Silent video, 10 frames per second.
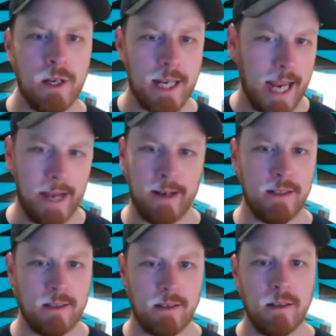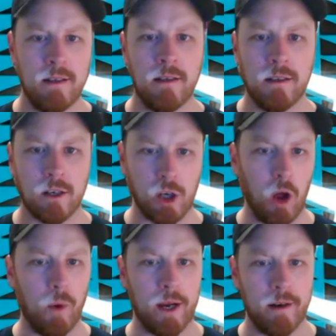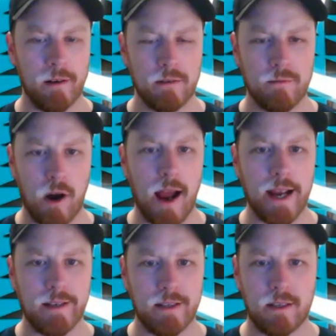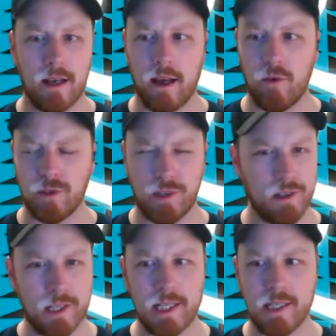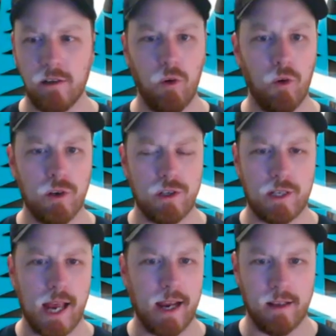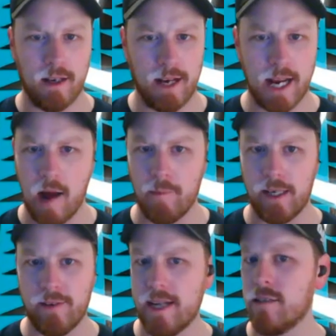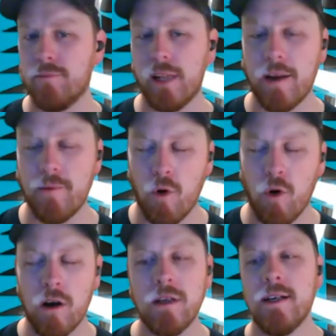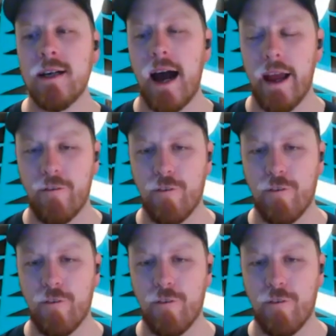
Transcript: Ken's glowing praise, was at the season launch, saying that he can't believe he hasn't played more AFL